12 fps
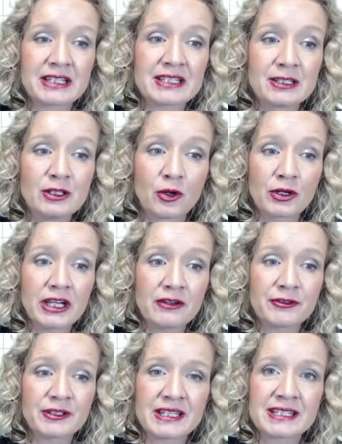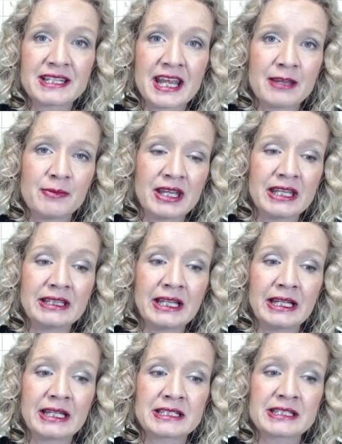It's looking for this name in
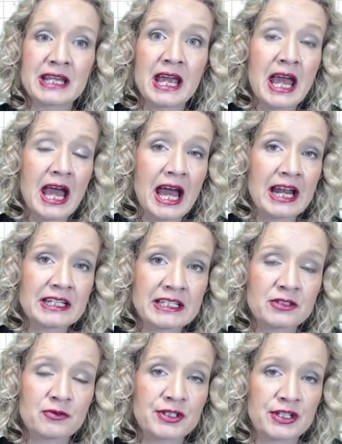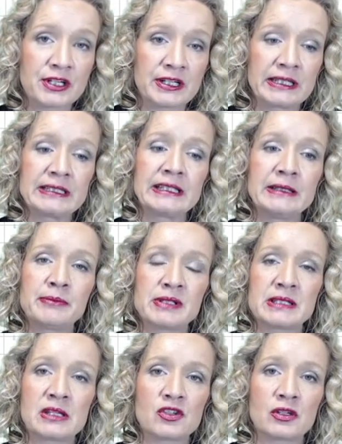the list and it's returning the
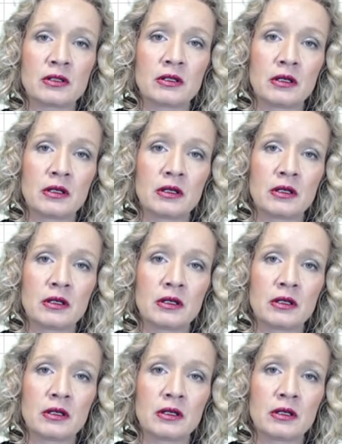position.